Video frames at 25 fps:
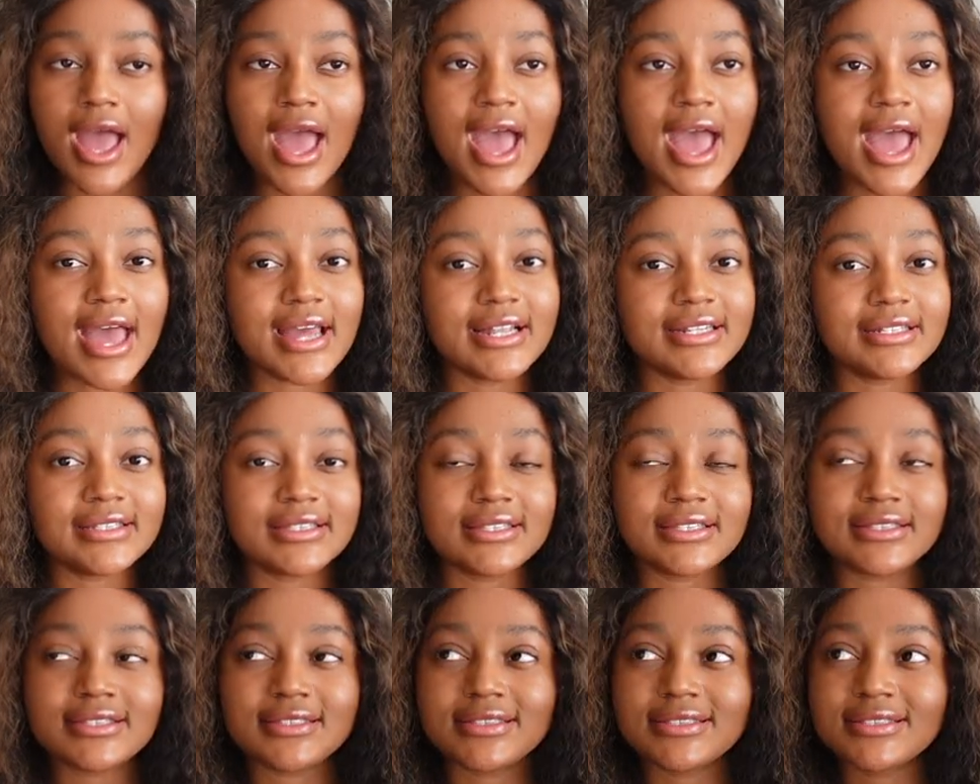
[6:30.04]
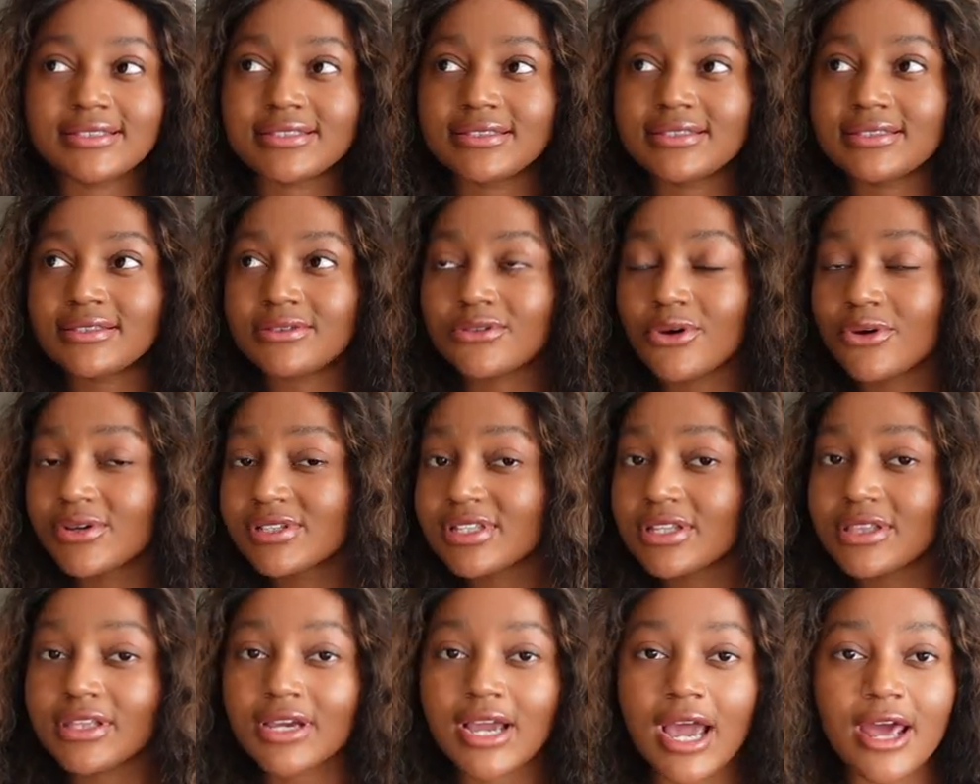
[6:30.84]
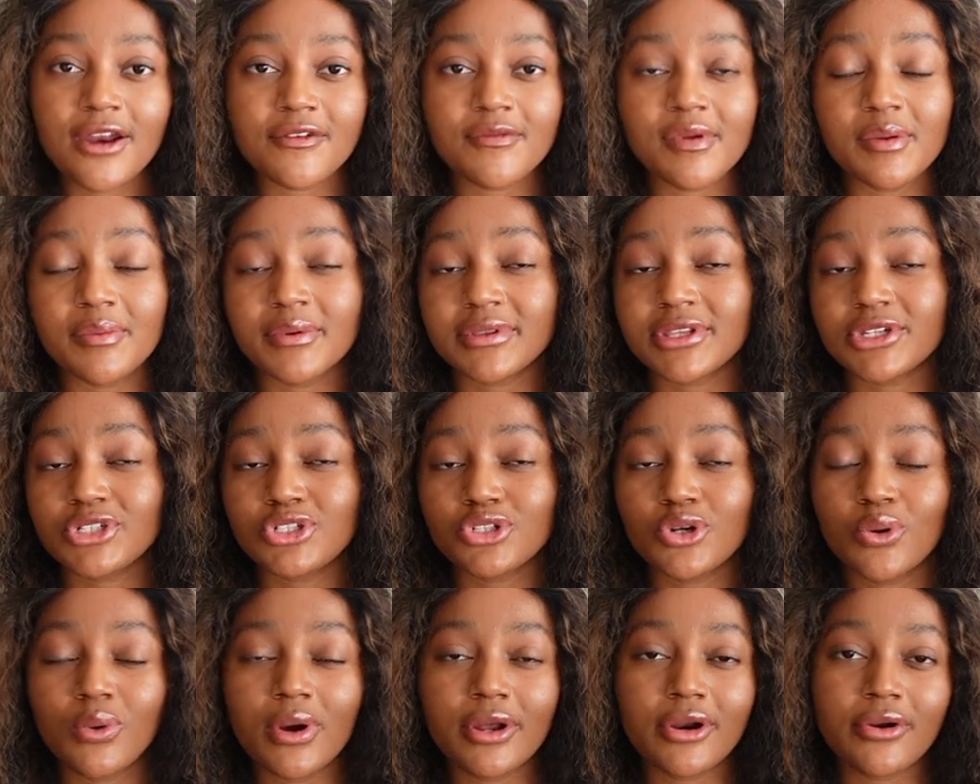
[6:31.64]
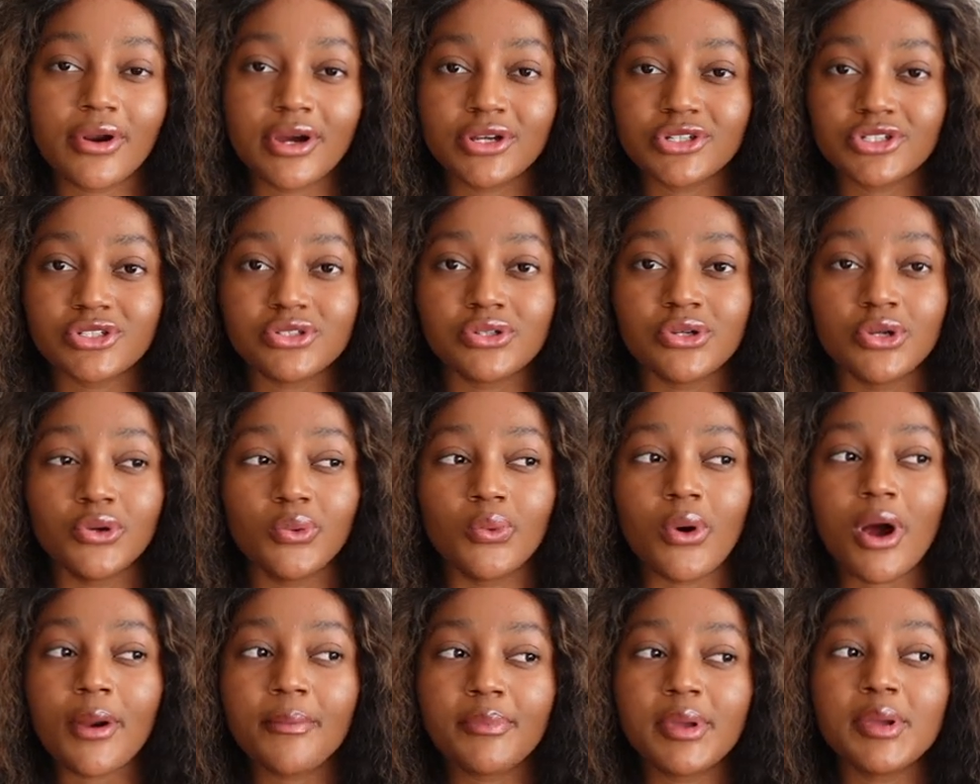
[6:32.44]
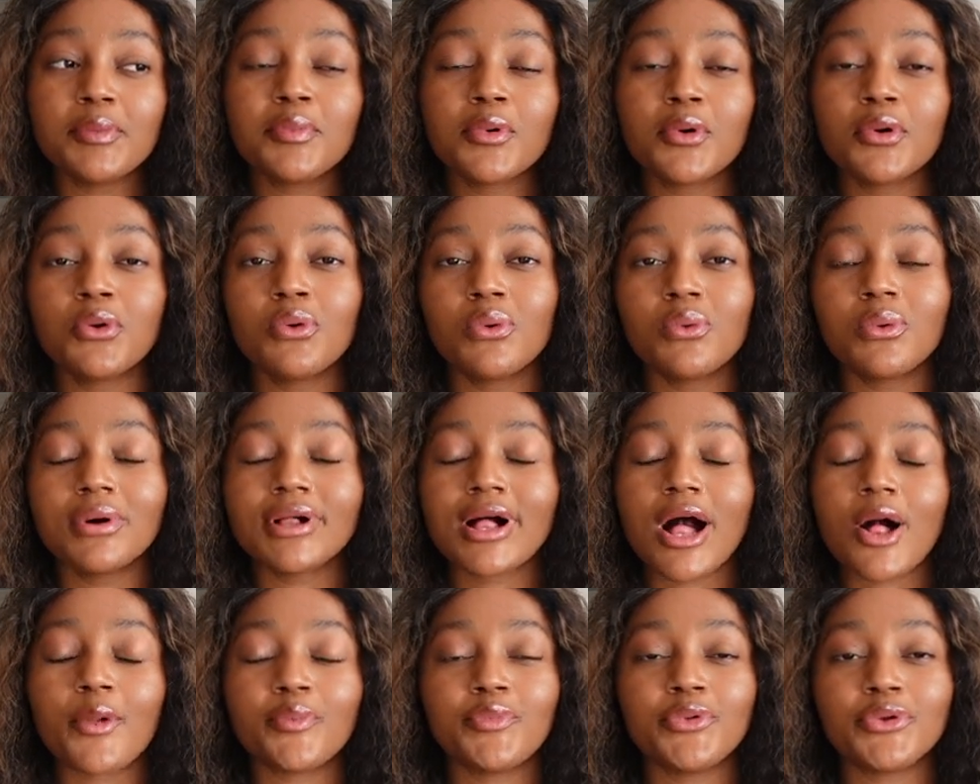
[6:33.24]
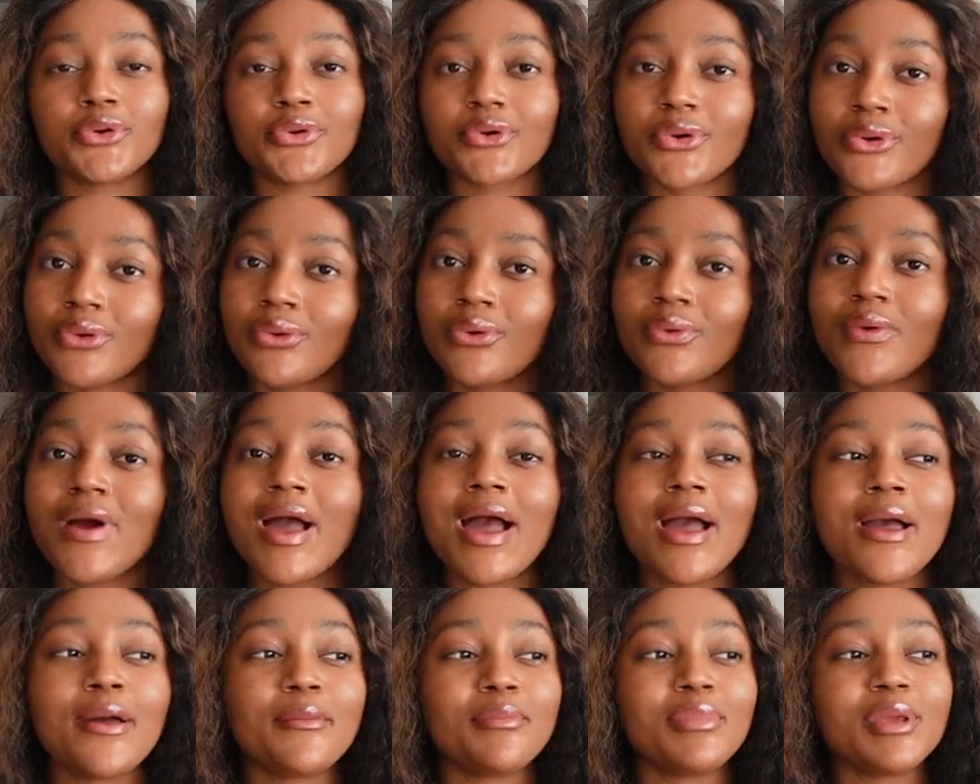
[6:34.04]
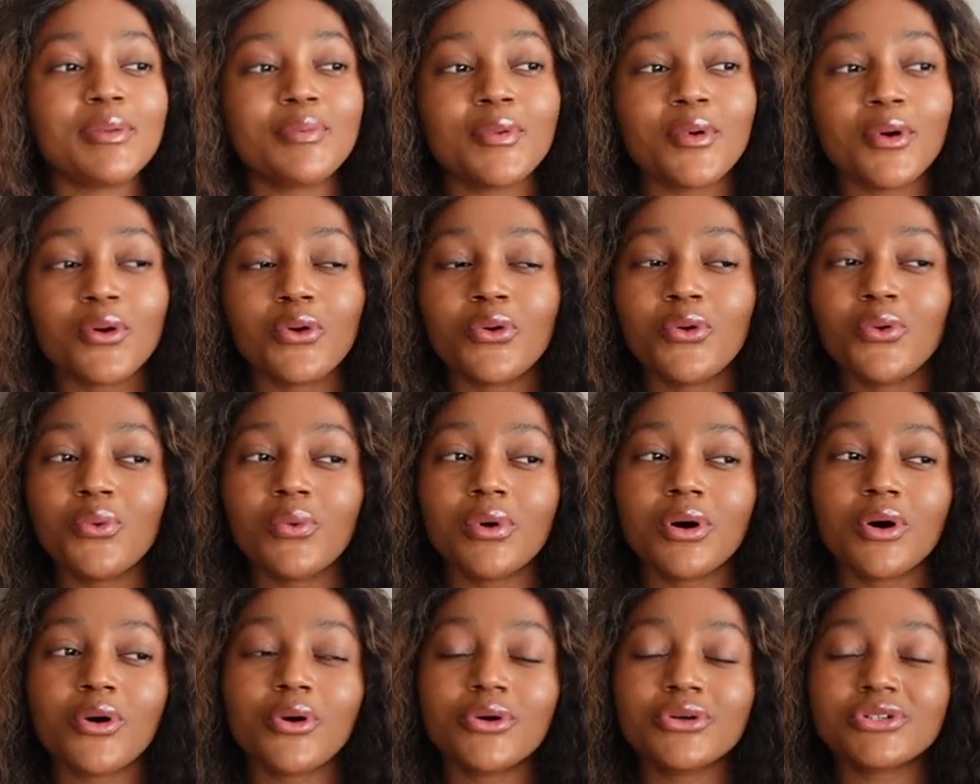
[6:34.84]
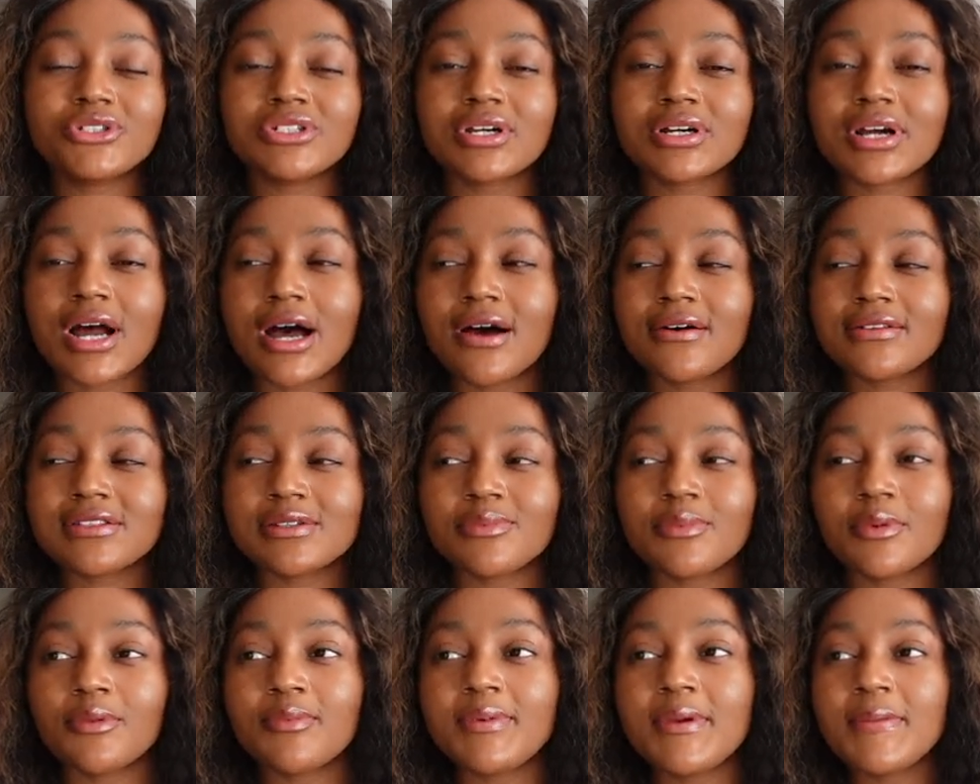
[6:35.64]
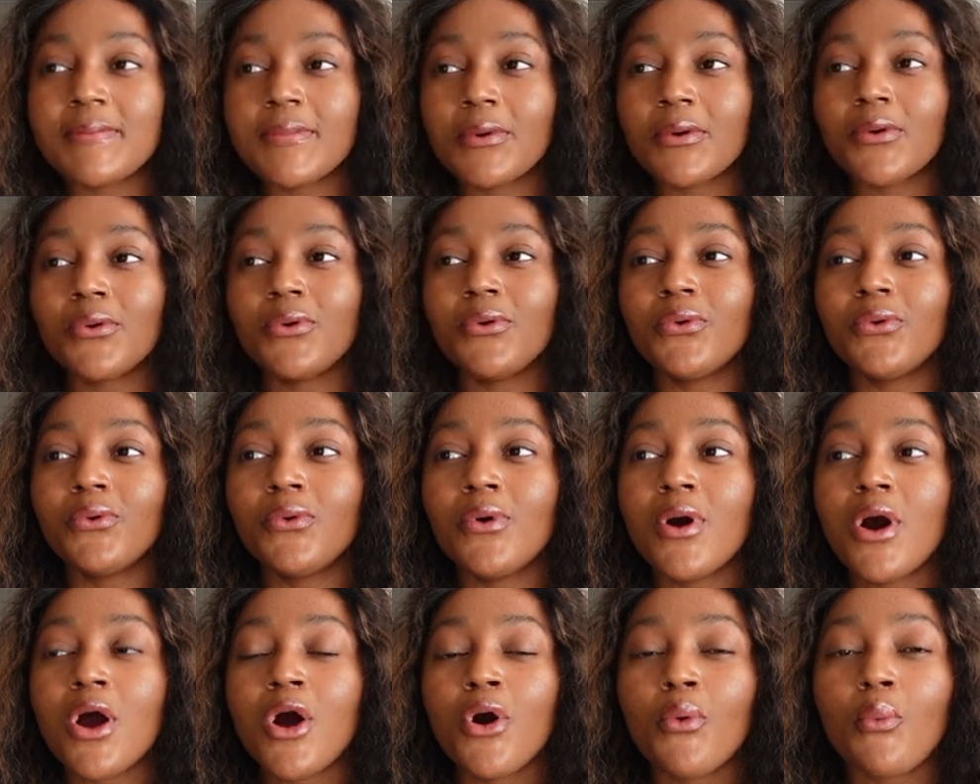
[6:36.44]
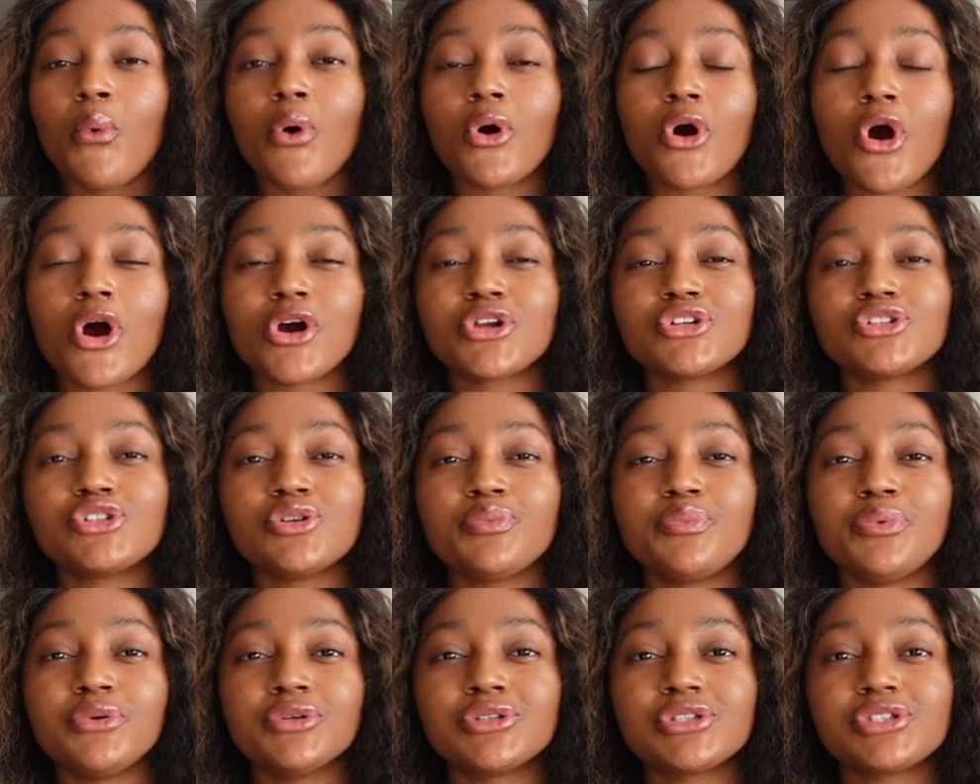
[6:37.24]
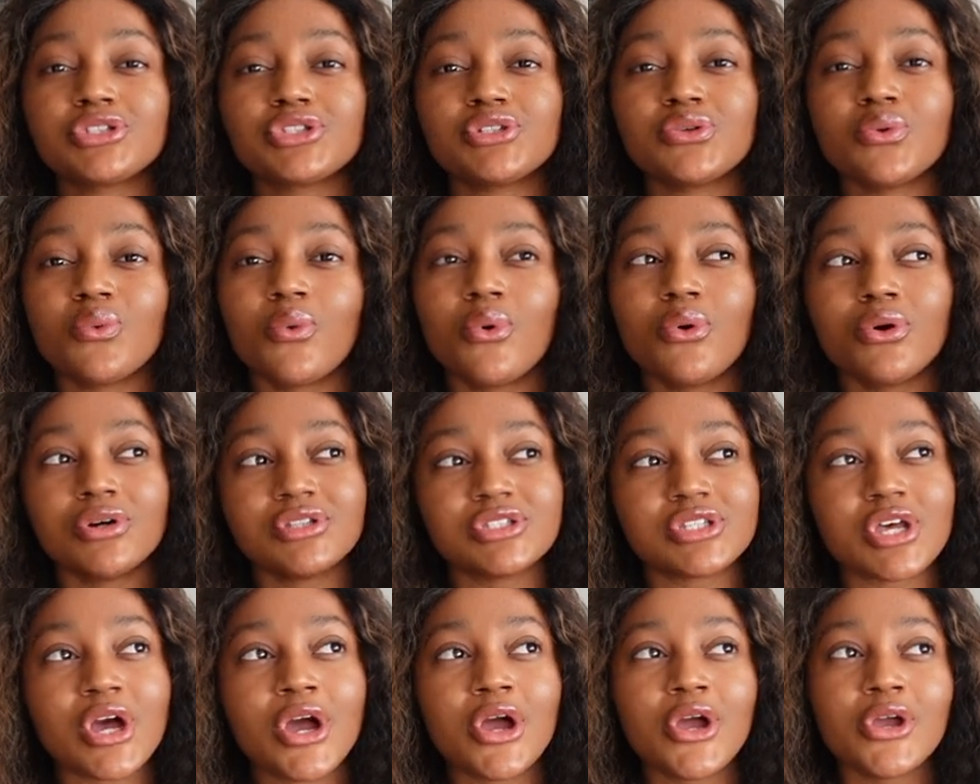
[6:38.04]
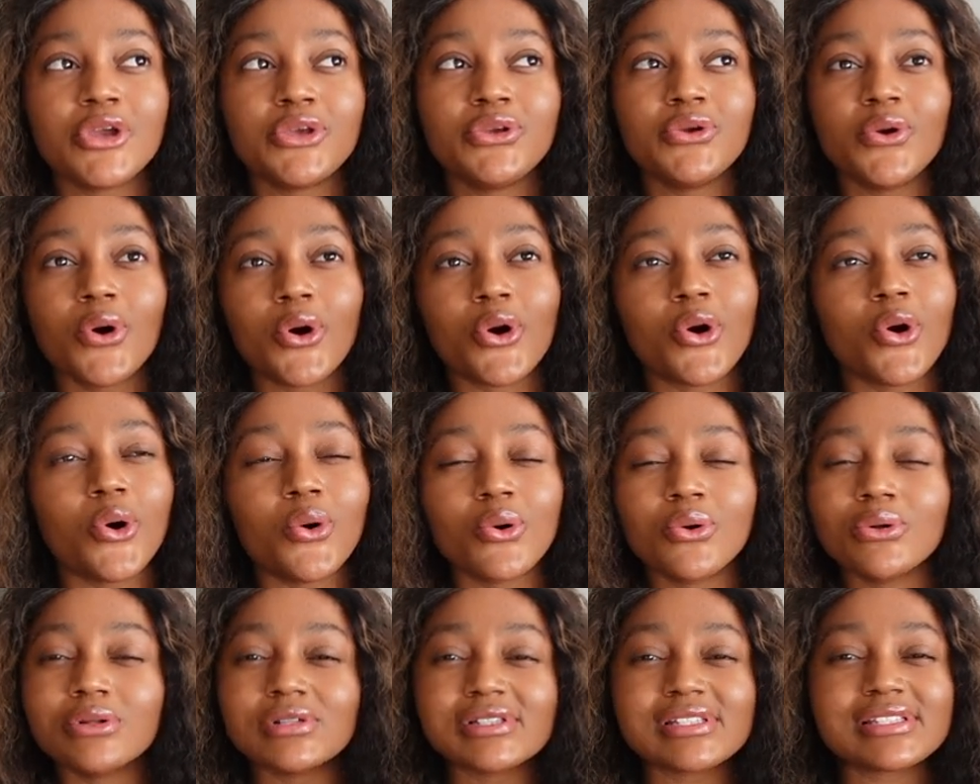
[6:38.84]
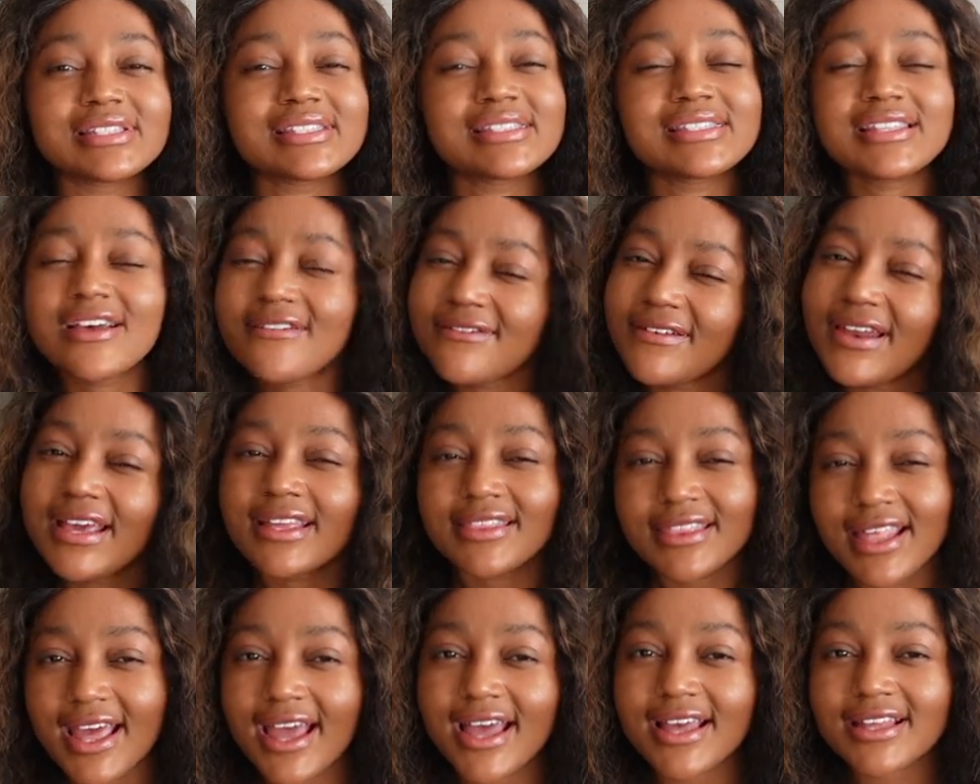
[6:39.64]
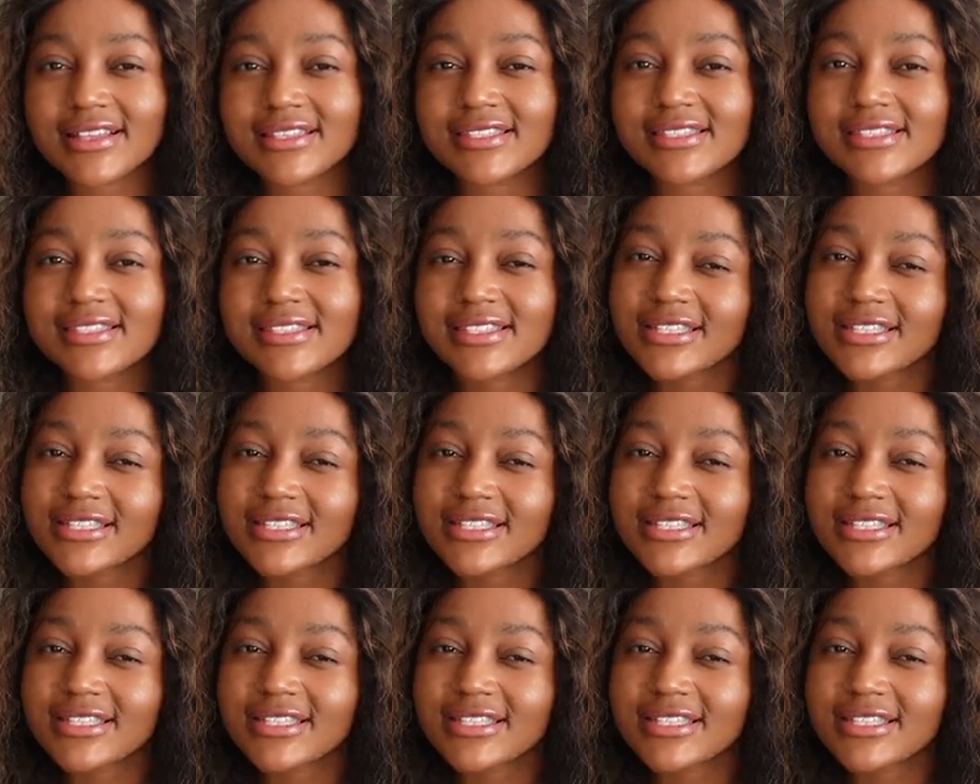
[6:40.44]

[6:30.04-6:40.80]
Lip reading: And those are the kind of people that you don't want around you. You want people who will help you grow, people who will hold you accountable, people who will contribute towards your goals, stuff like that.